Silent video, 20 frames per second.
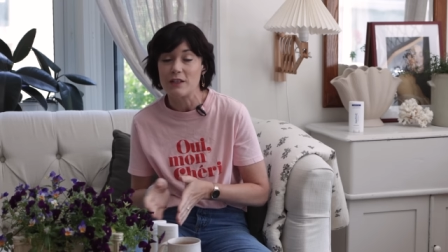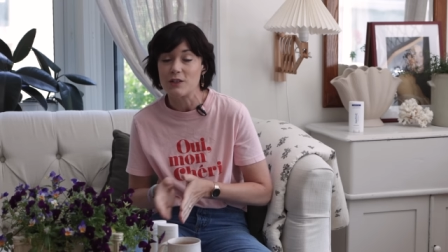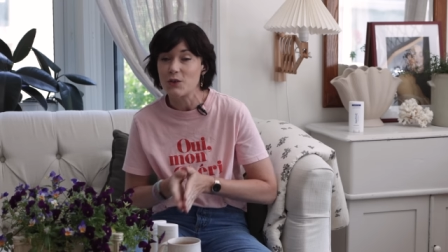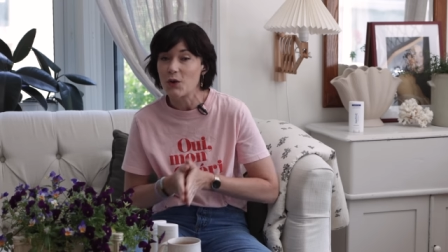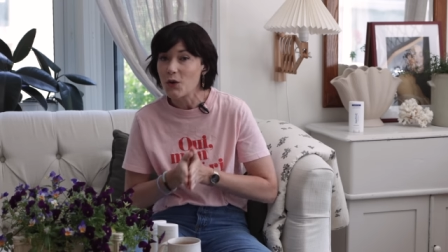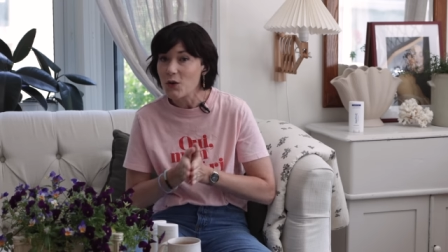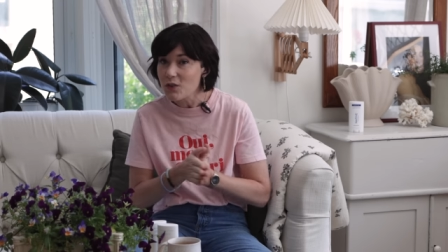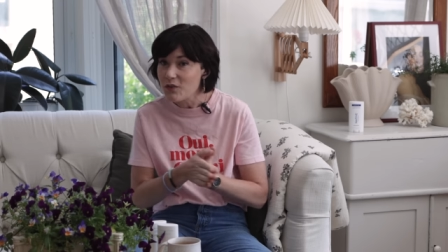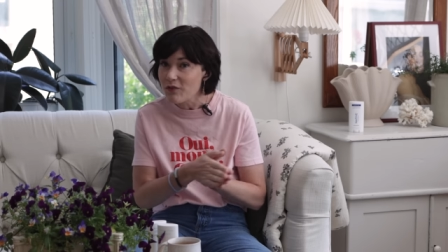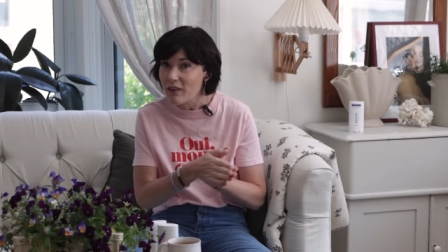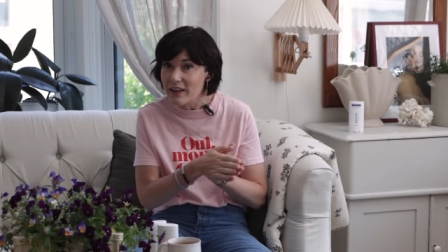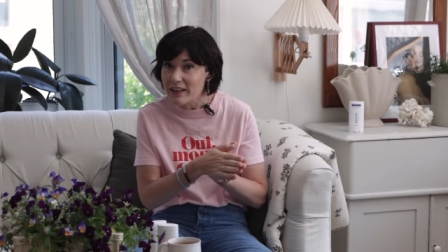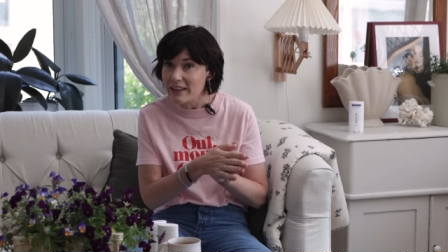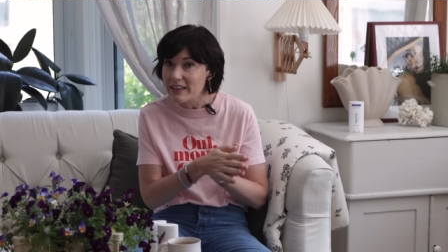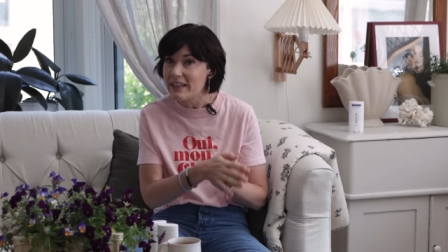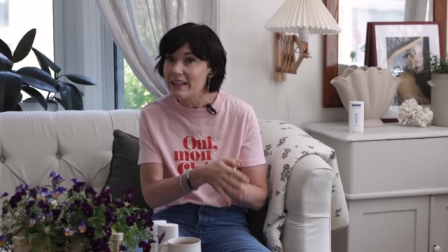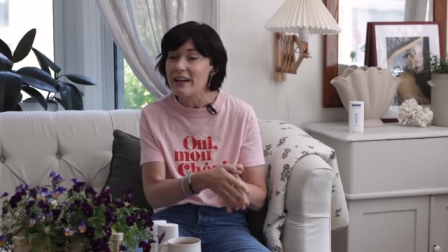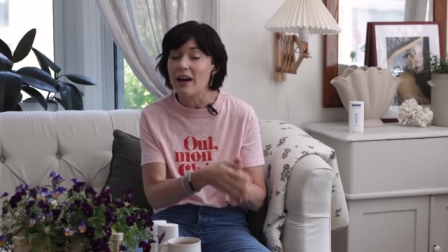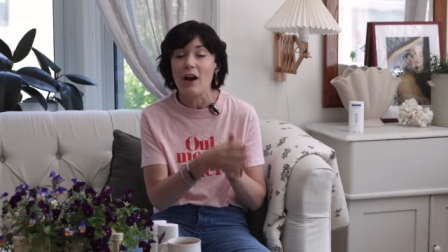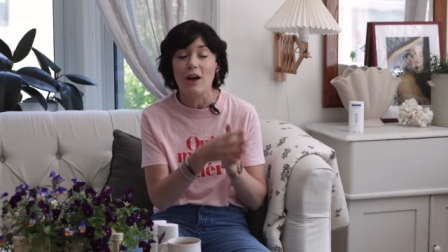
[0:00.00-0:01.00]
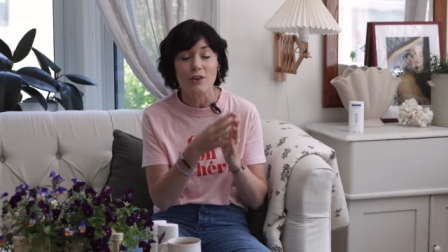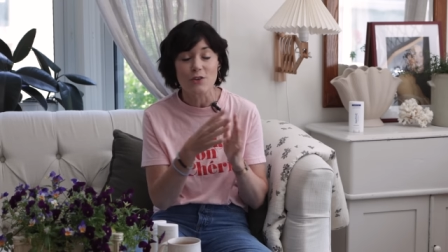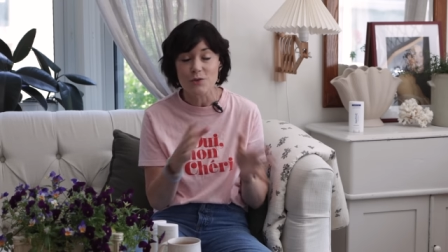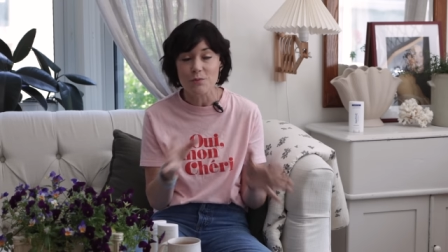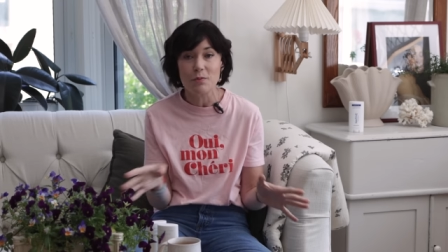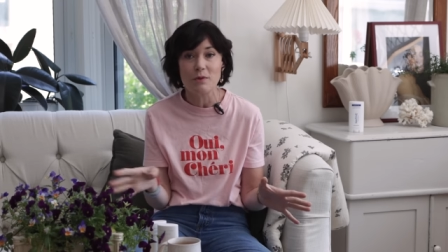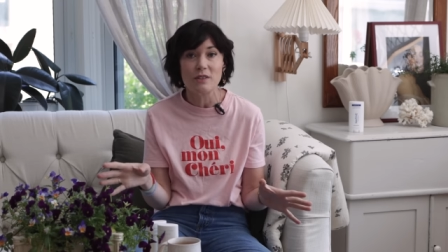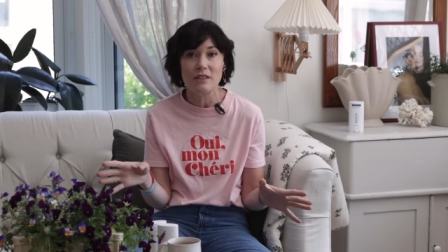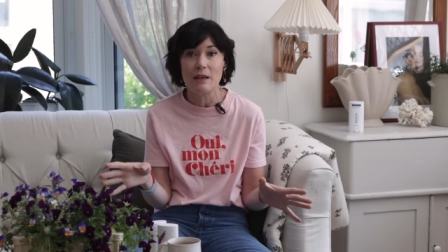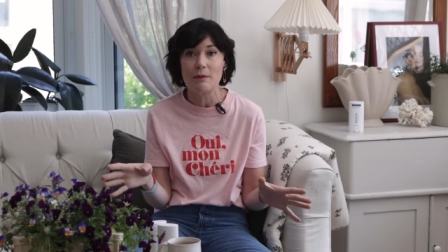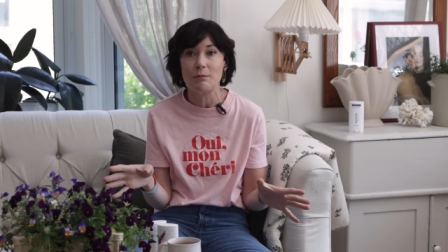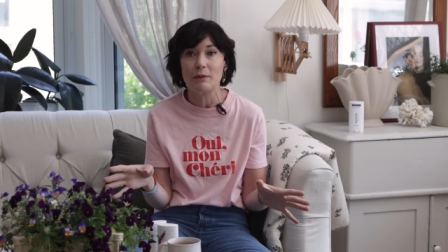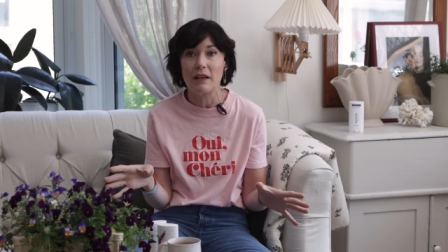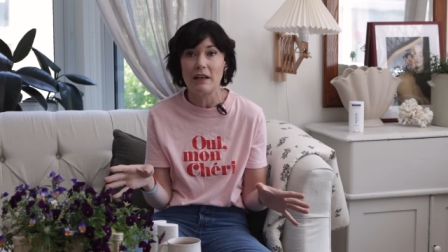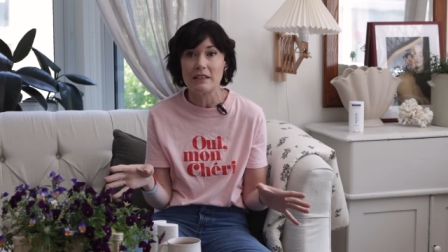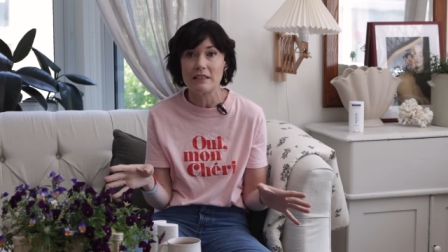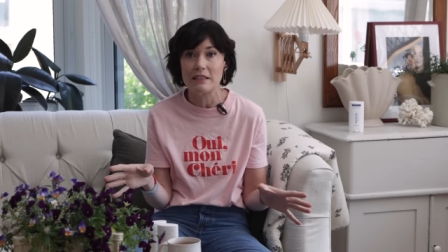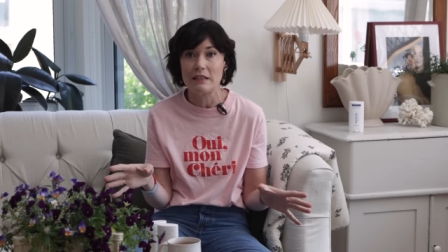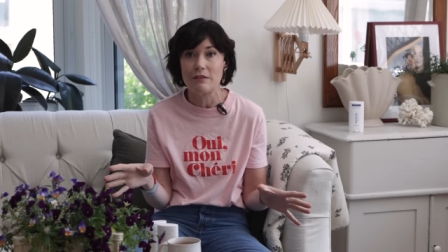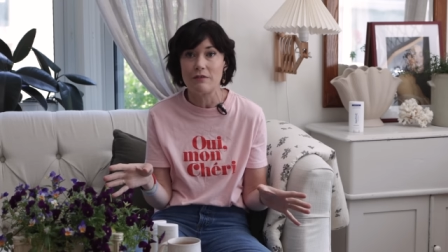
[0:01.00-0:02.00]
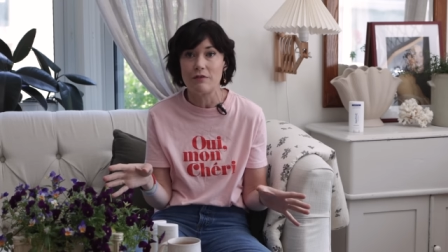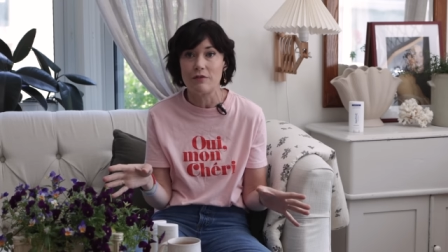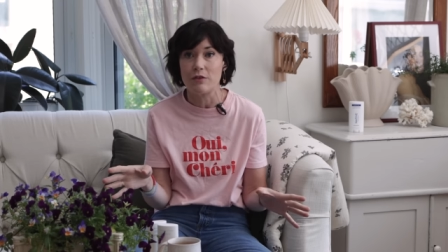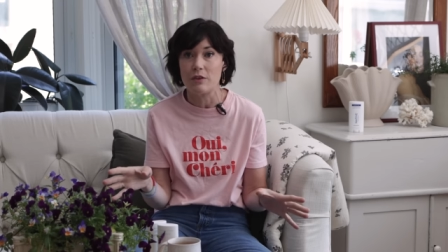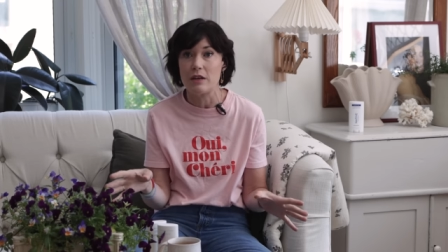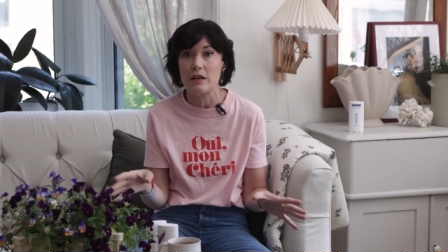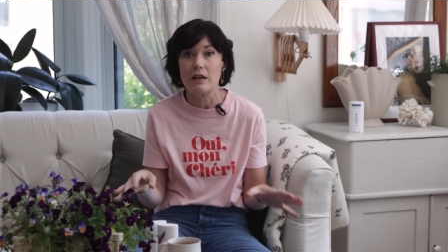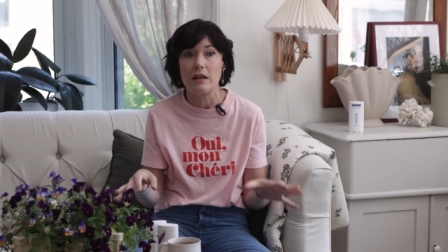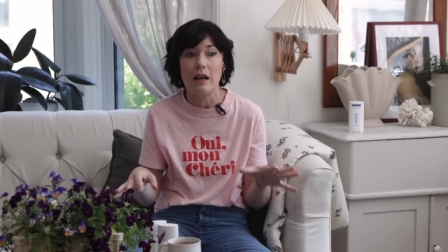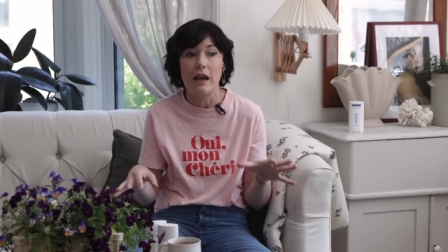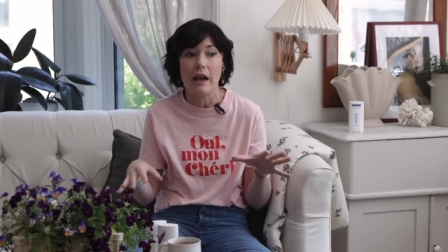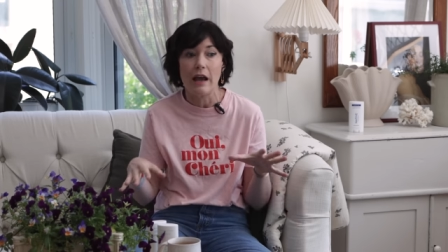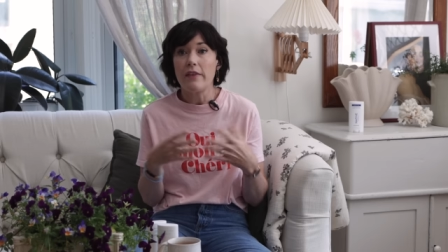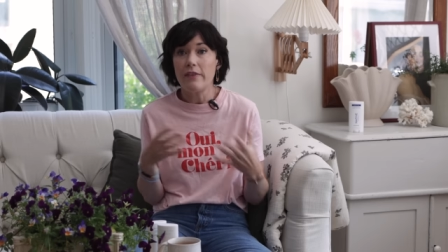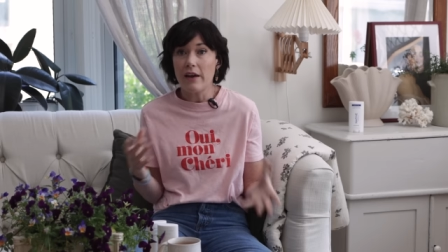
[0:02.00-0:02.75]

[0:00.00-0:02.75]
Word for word: It's earth-friendly, 100% plastic-free,